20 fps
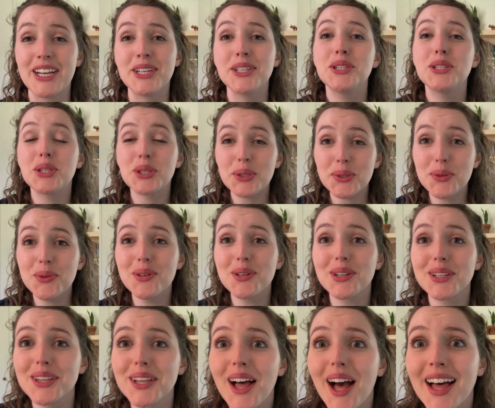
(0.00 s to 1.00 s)
Do
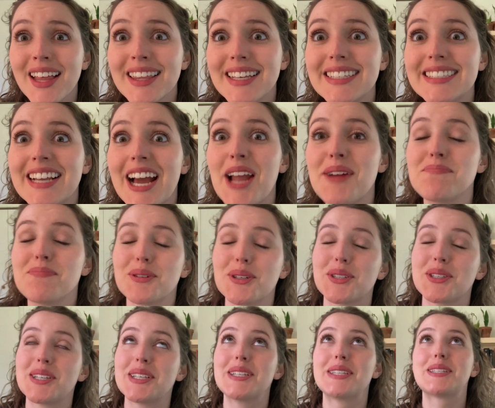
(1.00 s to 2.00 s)
cloth
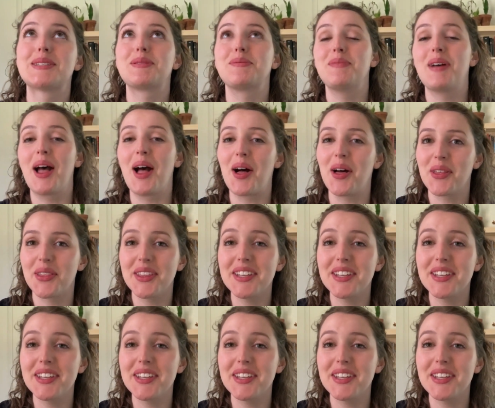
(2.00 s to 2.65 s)
diapers smell?